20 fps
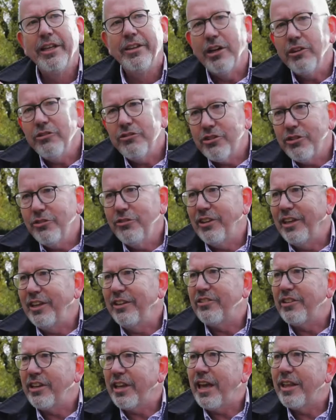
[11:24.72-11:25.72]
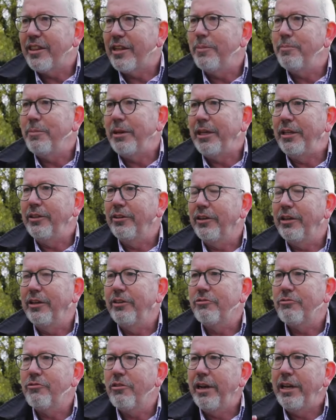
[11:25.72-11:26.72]
those two things together mean that
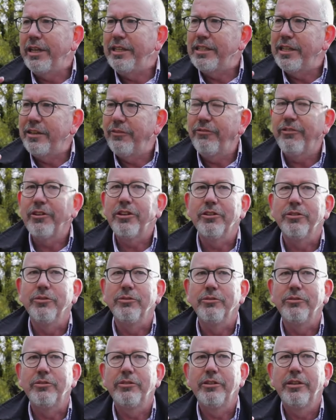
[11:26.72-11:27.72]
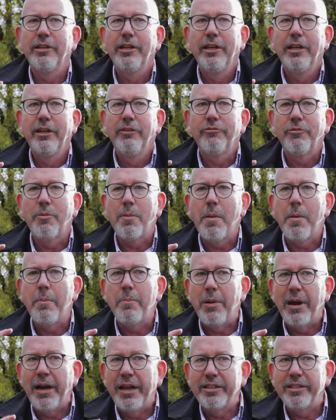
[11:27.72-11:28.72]
it's really difficult from a
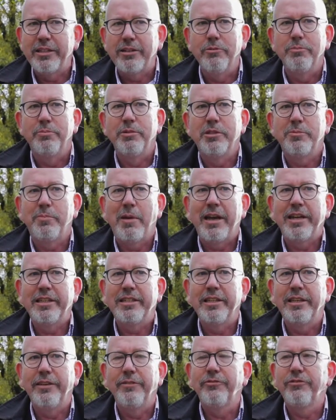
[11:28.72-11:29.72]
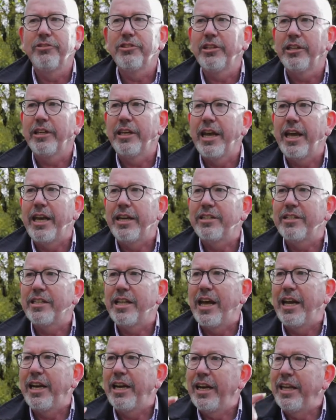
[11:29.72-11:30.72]
political perspective to get
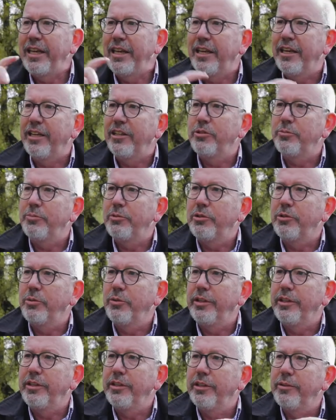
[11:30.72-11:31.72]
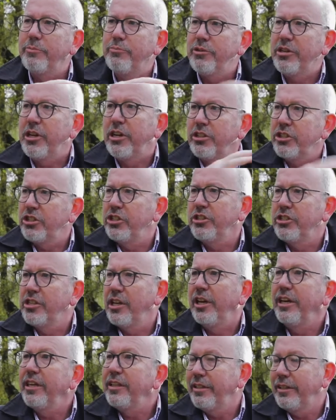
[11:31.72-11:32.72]
that linkage between the production
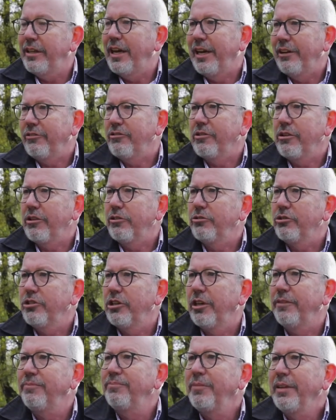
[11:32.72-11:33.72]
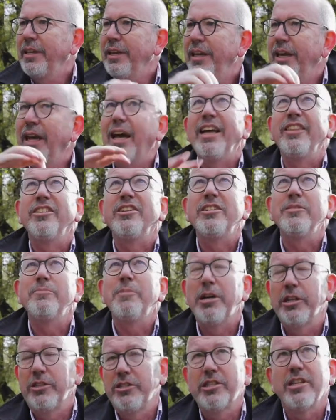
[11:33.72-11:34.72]
side, agriculture, and the
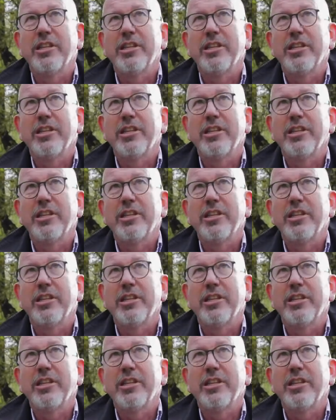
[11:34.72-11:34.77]
demand